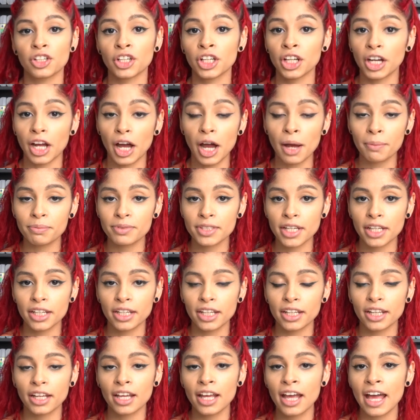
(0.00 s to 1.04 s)
You're gonna update
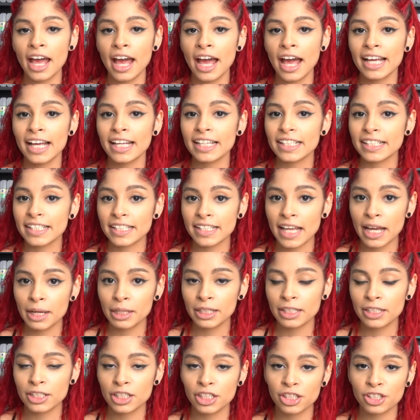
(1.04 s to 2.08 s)
it,
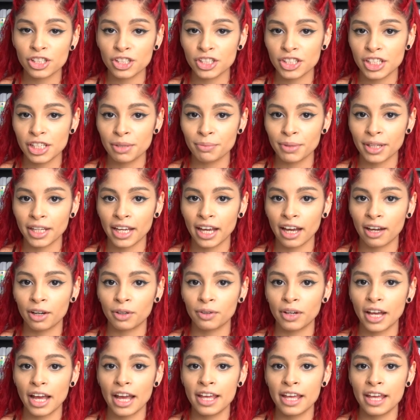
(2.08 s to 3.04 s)
sign into your Steam account,